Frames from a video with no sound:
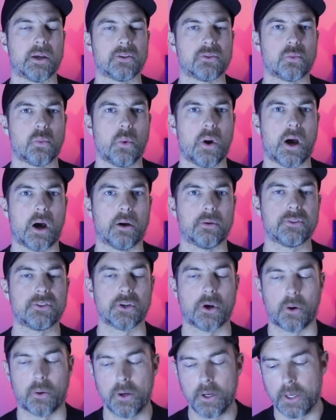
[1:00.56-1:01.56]
as well.
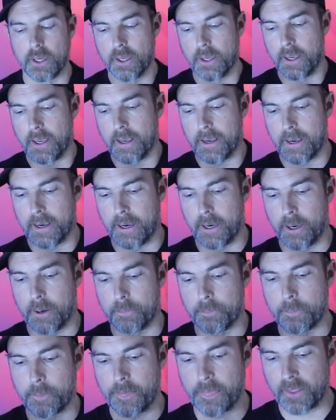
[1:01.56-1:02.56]
So
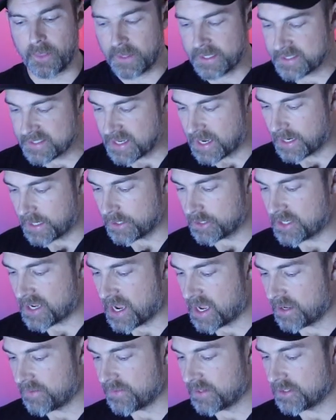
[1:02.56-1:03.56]
um, let's kind of
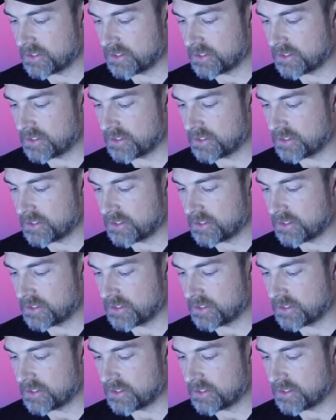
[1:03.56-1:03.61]
dive